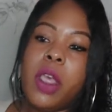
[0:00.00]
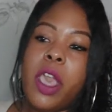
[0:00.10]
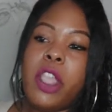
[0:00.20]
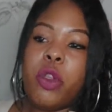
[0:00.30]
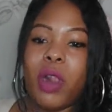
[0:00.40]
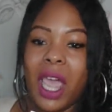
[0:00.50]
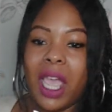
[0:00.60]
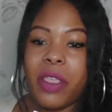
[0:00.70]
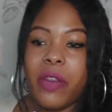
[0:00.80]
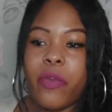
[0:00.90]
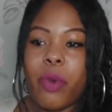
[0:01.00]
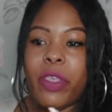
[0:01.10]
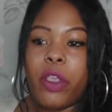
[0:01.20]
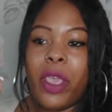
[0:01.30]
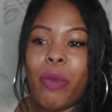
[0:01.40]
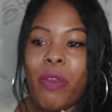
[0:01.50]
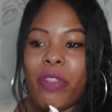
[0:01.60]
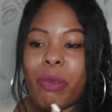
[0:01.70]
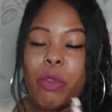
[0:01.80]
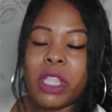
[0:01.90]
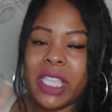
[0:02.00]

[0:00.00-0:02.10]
in your life, whether you're with them or you're